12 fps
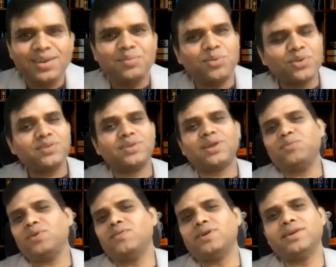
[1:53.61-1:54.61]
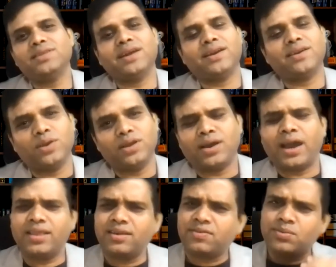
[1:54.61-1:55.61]
Most of the time we have heard that only,
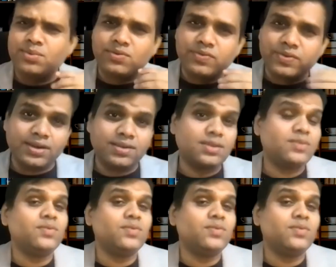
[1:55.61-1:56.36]
either from your friends,